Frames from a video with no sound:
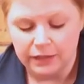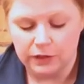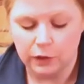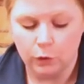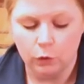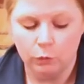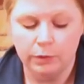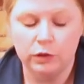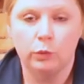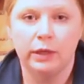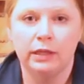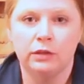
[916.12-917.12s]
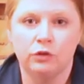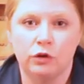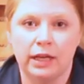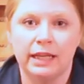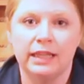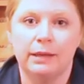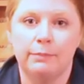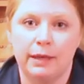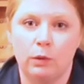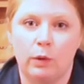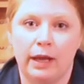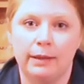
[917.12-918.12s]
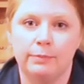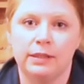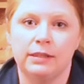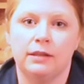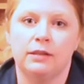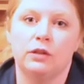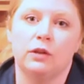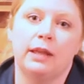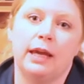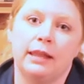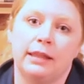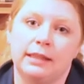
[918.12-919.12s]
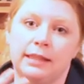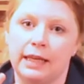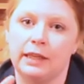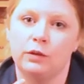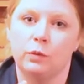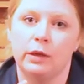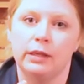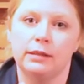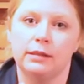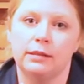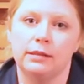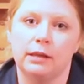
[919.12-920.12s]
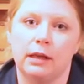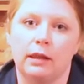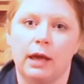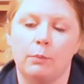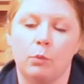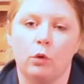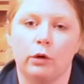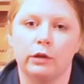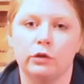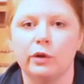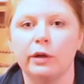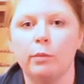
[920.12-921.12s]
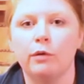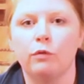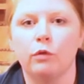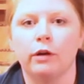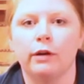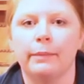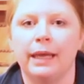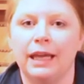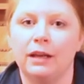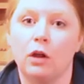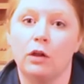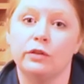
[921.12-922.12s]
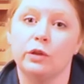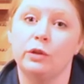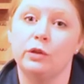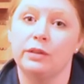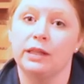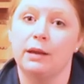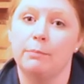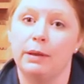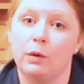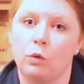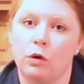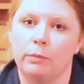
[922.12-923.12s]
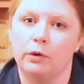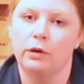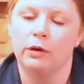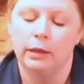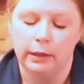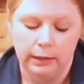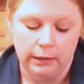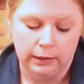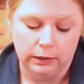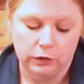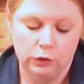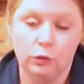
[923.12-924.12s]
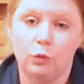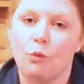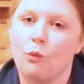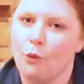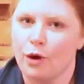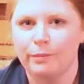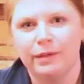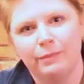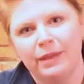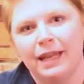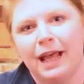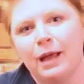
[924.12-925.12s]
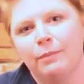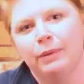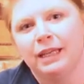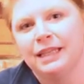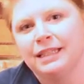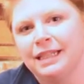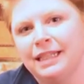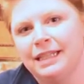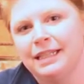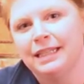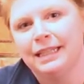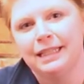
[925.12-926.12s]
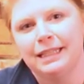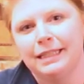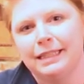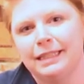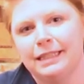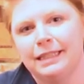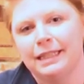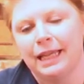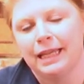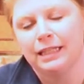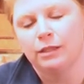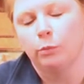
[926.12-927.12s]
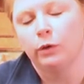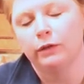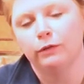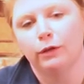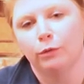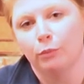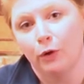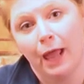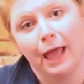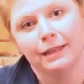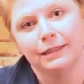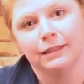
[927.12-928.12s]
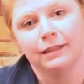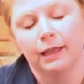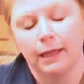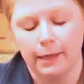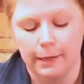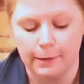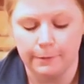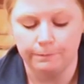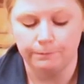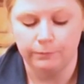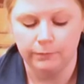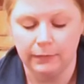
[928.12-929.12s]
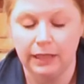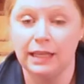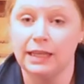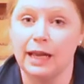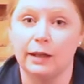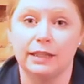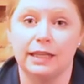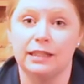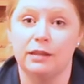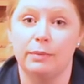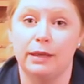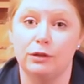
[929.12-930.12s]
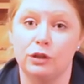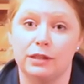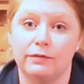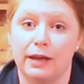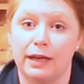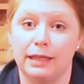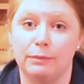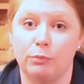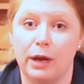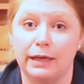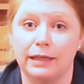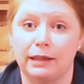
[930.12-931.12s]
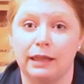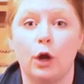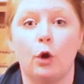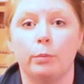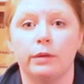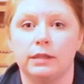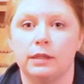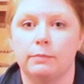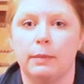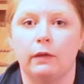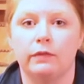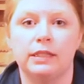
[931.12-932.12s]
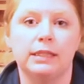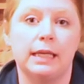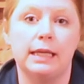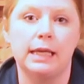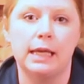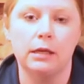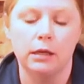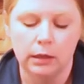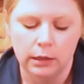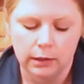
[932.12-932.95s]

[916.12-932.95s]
So between trying the bit wipes so that the taste was a lot more enjoyable for him and also using a bit warmer to warm the bit up because he is a spoiled little brat. Um, he now takes the bit just fine. He practically opens his mouth to take it.